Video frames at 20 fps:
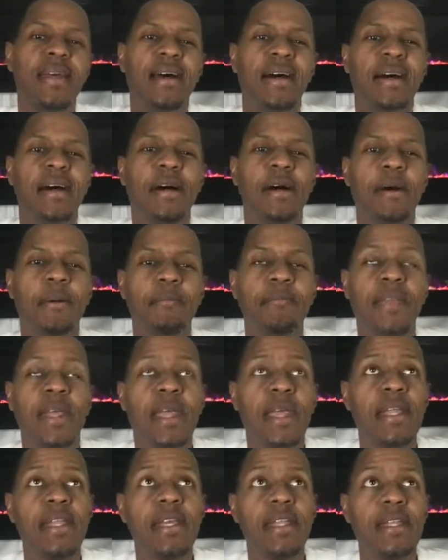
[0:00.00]
And
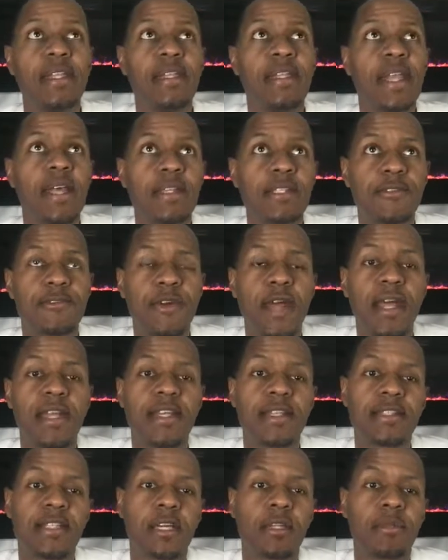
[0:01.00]
then next Friday
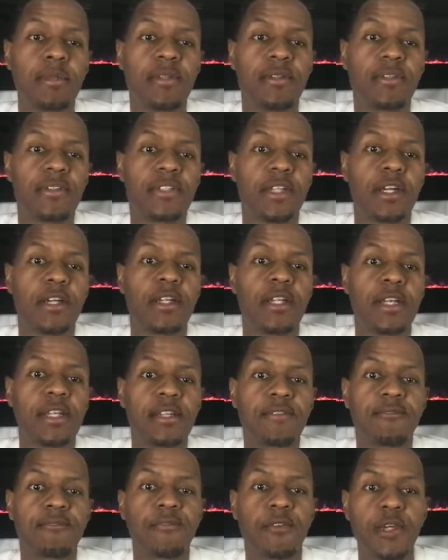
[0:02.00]
is going to be the return of
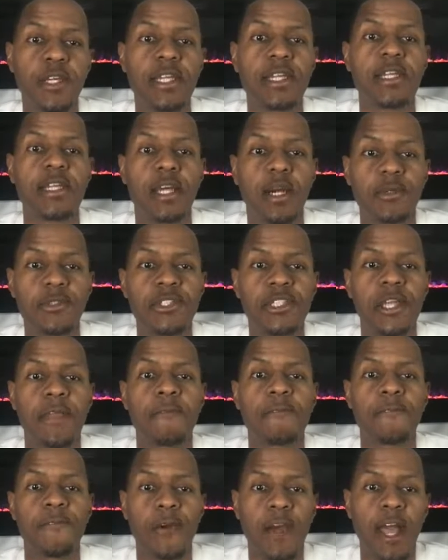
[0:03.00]
free
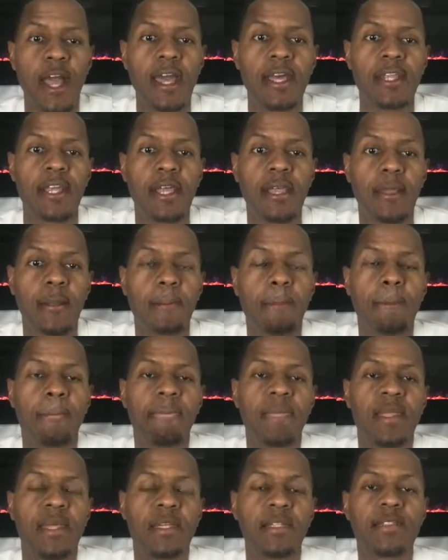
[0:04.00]
coaching Friday.
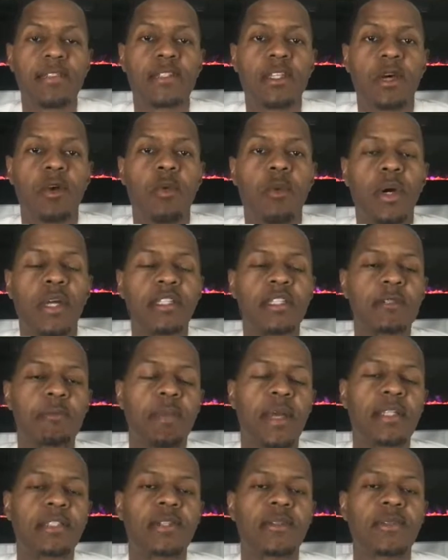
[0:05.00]
And so one
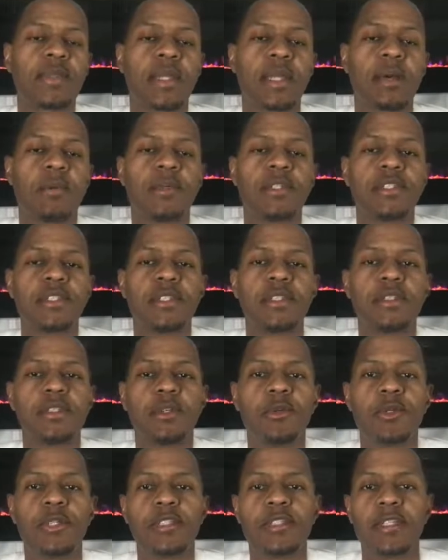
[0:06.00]
special thing I want you to do
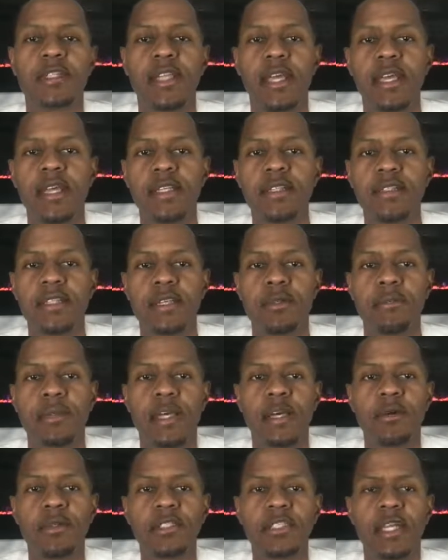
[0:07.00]
with today's
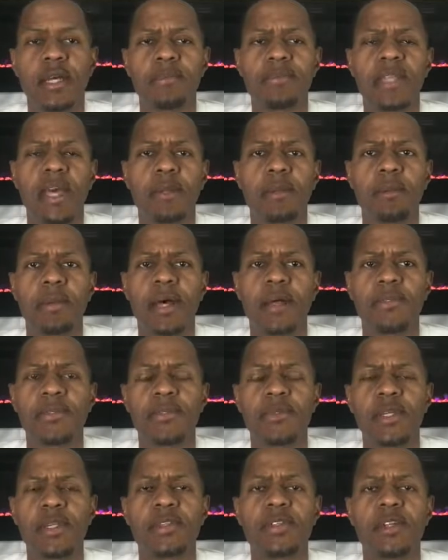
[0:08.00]
email, which comes out about
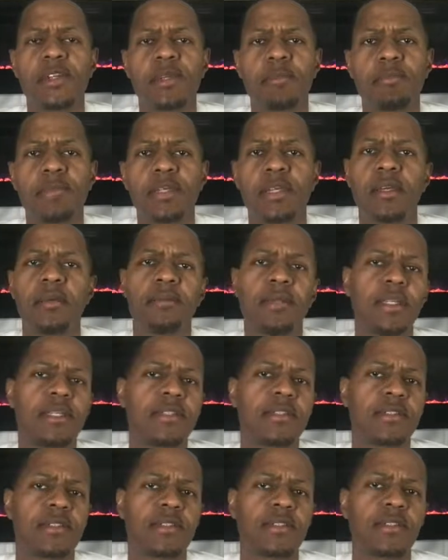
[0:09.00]
3:30 p.m.
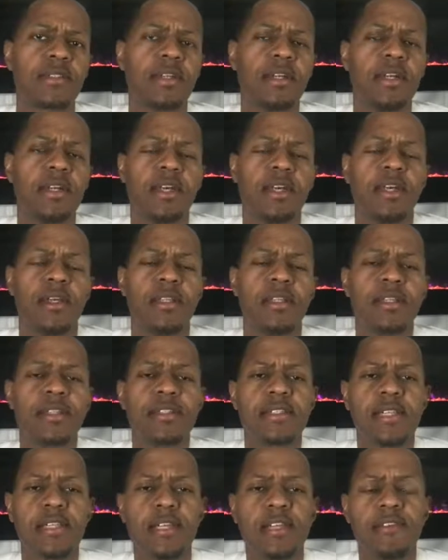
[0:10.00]
Eastern
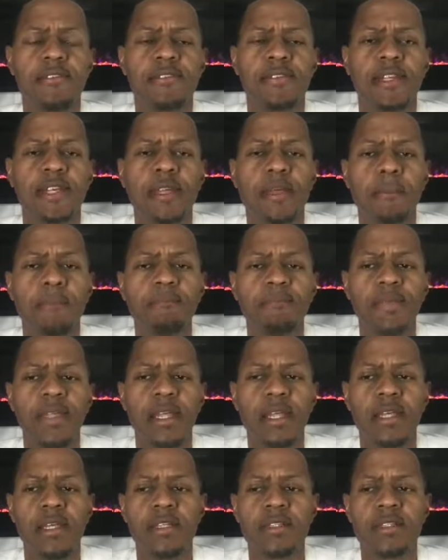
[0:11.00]
this evening,
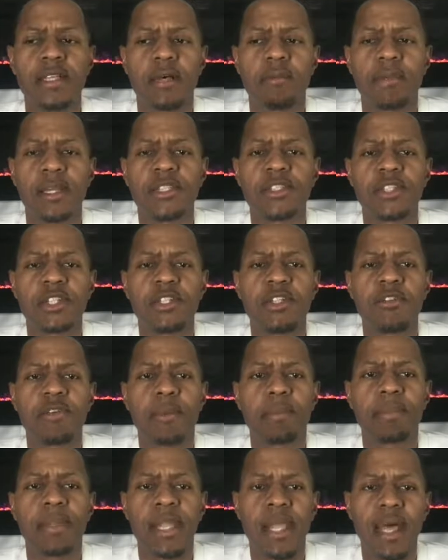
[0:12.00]
is make sure you
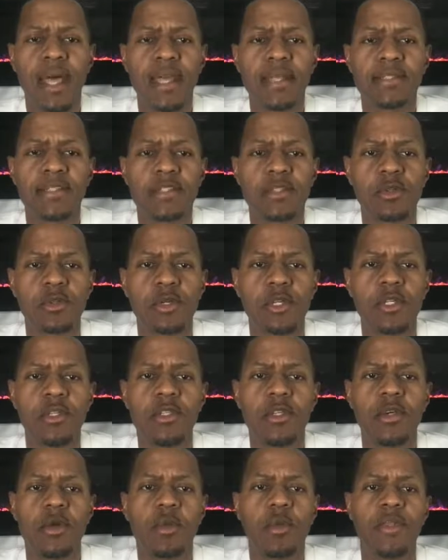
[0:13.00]
reply to it
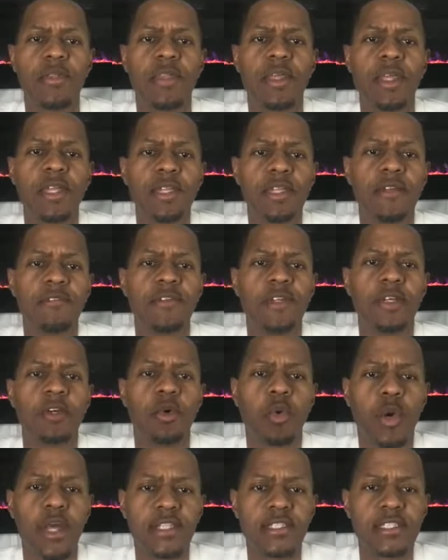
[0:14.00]
with any of your
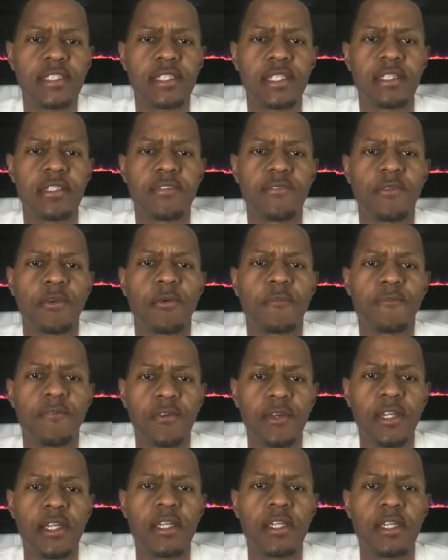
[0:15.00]
questions for
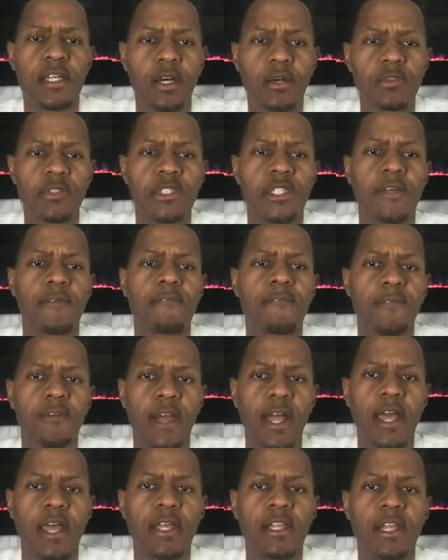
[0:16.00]
free coaching
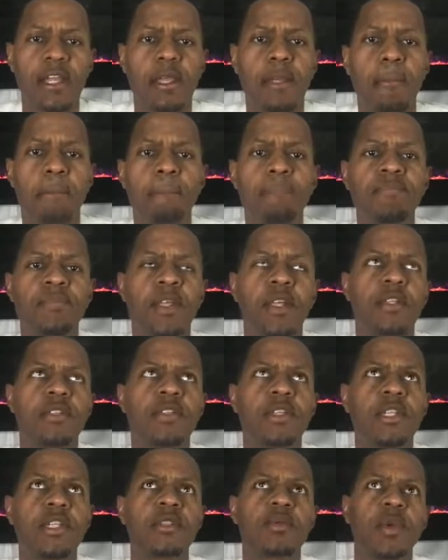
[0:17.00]
Friday. So
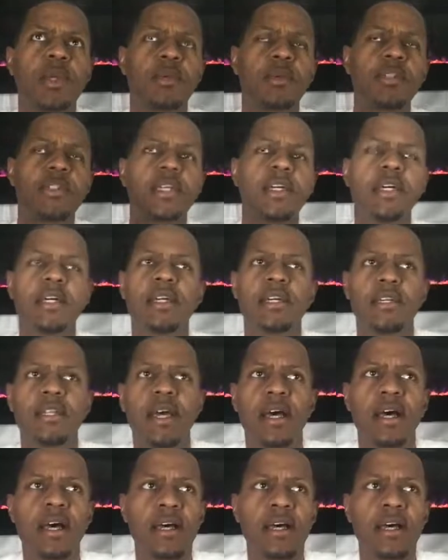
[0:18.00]
this week was good.